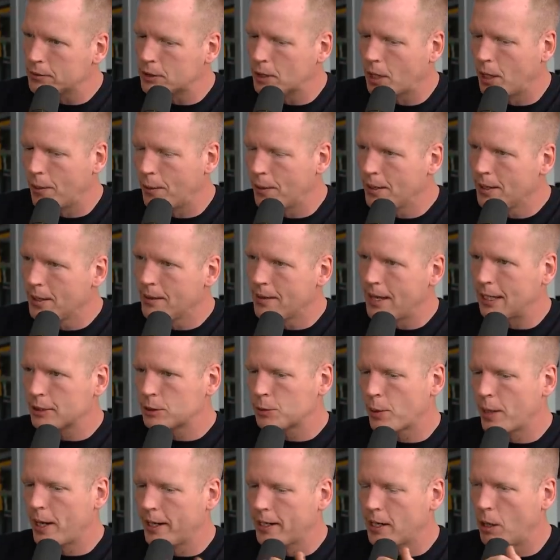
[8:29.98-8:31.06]
So
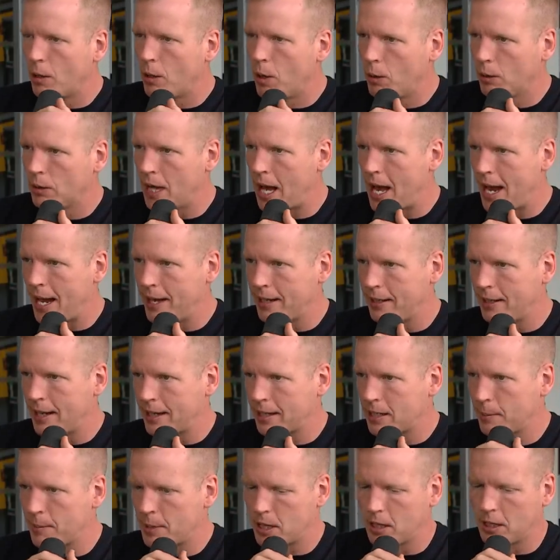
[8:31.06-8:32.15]
that's where I go O-line, and
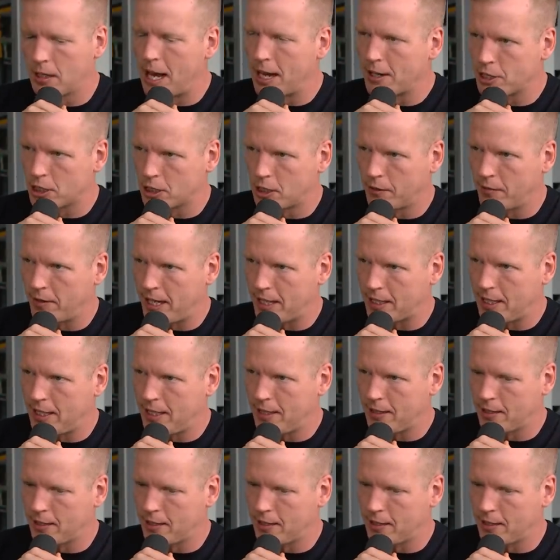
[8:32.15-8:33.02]
I come to the logic of Icky,